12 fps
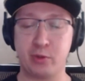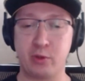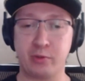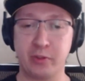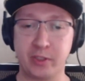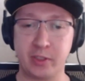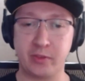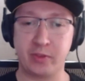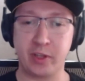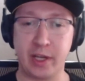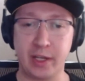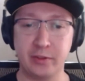services of
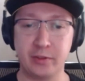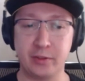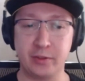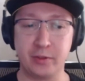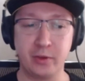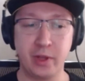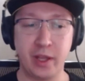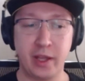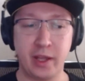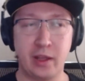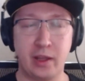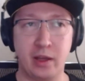the kind
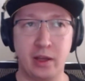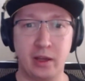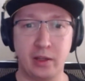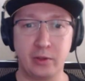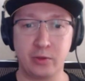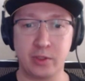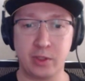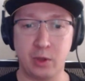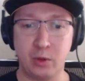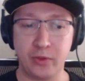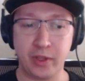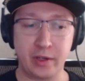to
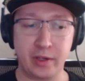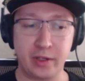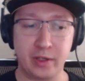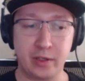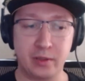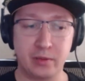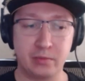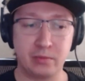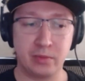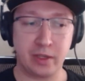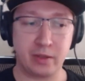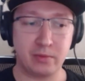solve their
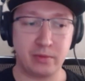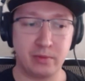like